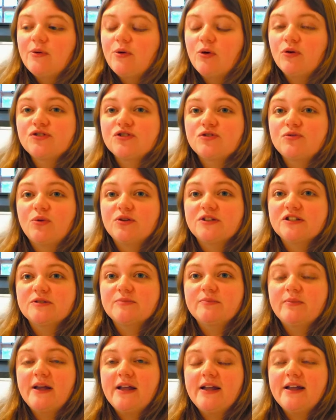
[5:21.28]
we also want to
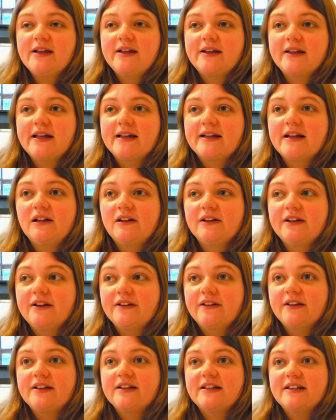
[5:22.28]
make it clear
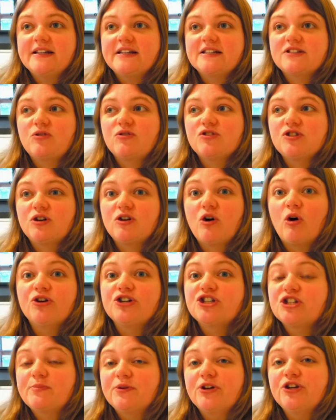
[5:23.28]
that, that it's also a
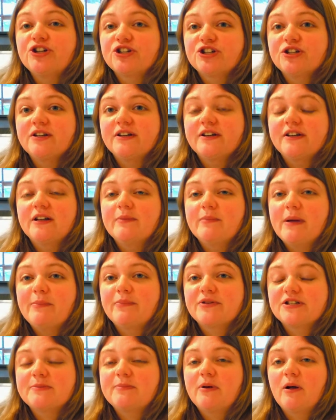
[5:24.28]
contribution that
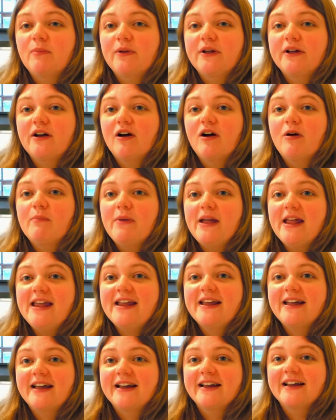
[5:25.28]
members of the public are
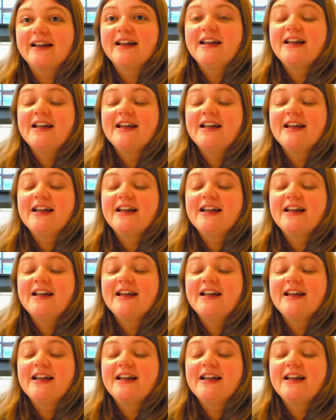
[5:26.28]
making.